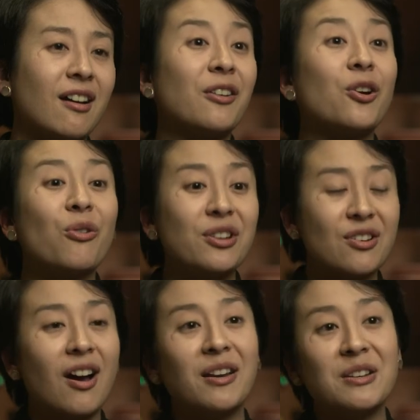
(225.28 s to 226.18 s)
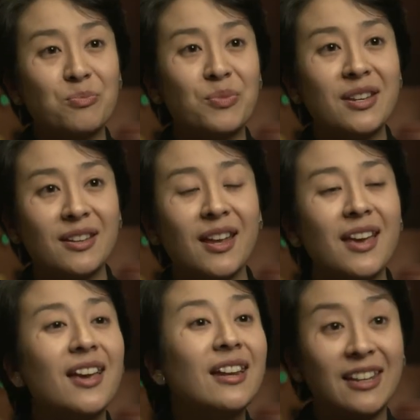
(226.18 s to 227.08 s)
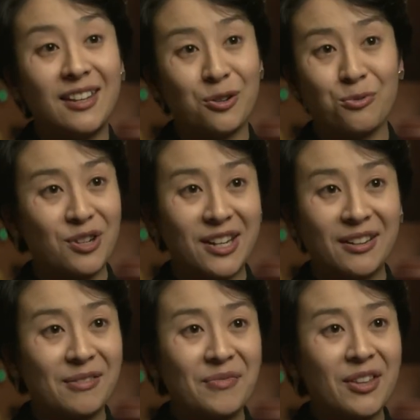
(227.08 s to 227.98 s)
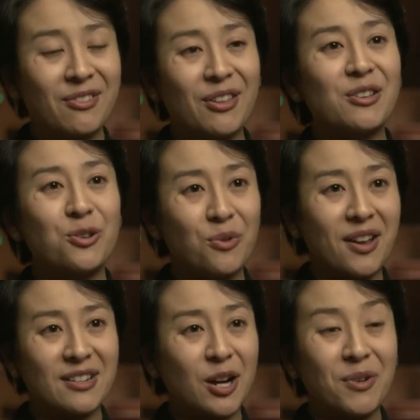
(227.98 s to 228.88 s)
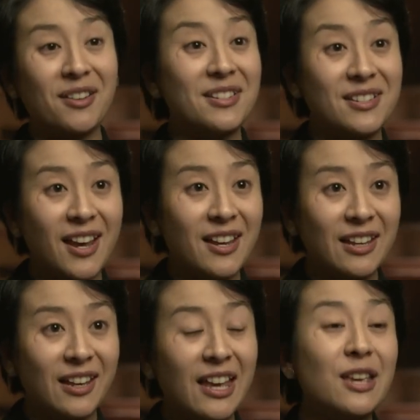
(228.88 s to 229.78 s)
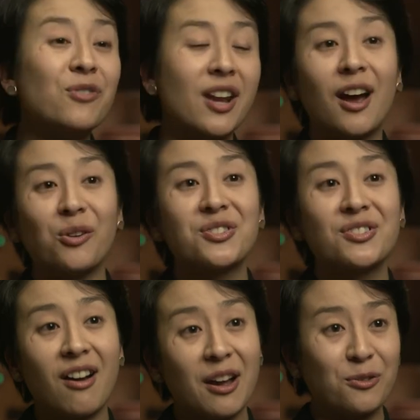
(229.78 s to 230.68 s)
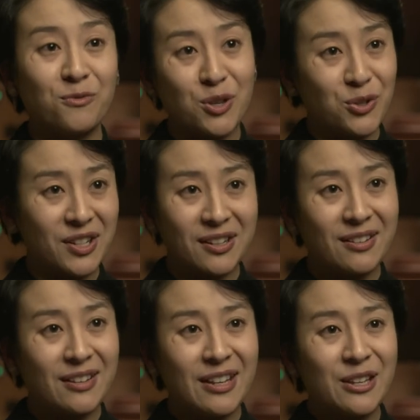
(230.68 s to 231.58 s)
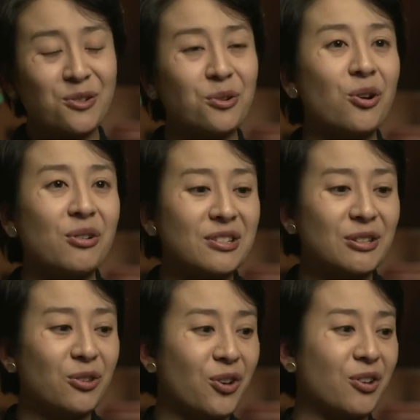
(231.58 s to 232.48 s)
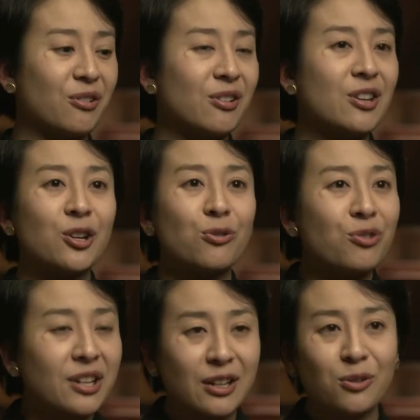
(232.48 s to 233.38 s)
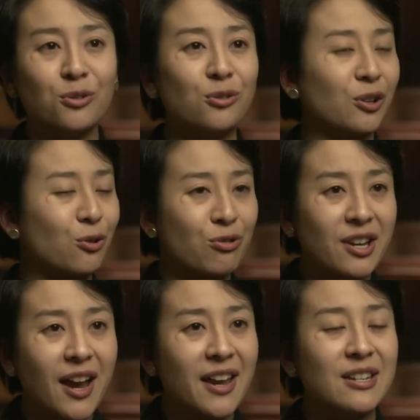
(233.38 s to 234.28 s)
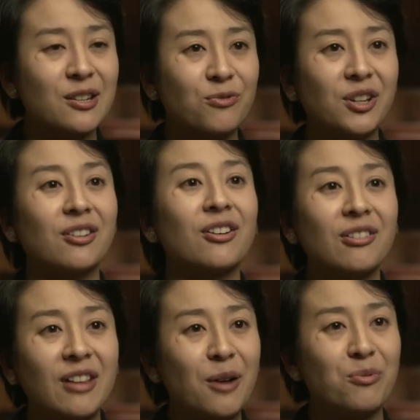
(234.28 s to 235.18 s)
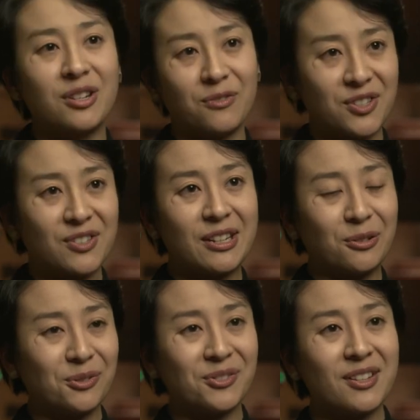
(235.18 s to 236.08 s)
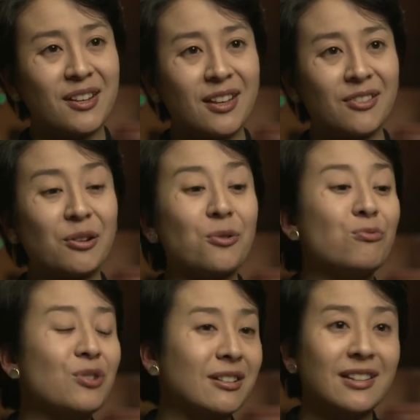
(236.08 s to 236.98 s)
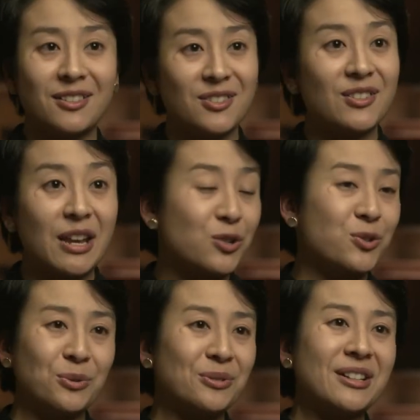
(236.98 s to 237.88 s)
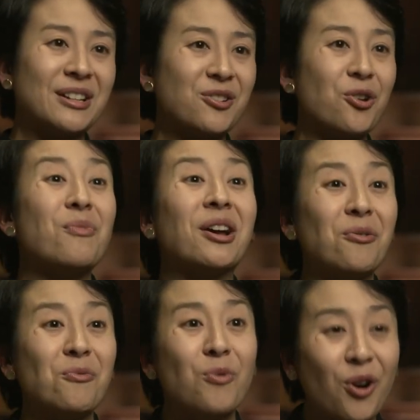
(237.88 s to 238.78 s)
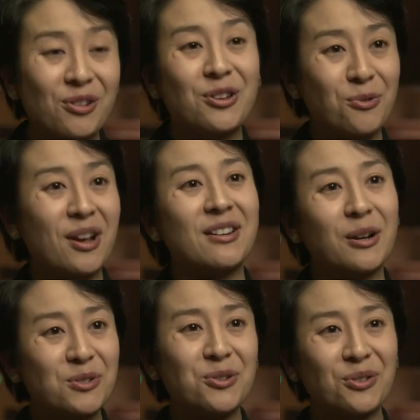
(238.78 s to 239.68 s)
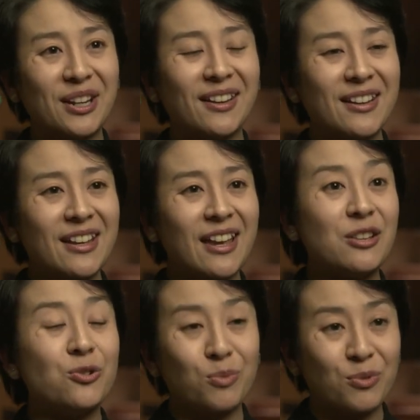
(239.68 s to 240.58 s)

are going to underpin any career that you end up undertaking, even outside of music. You're going to learn critical and creative and collaborative skills that are really essential no matter what you end up doing in your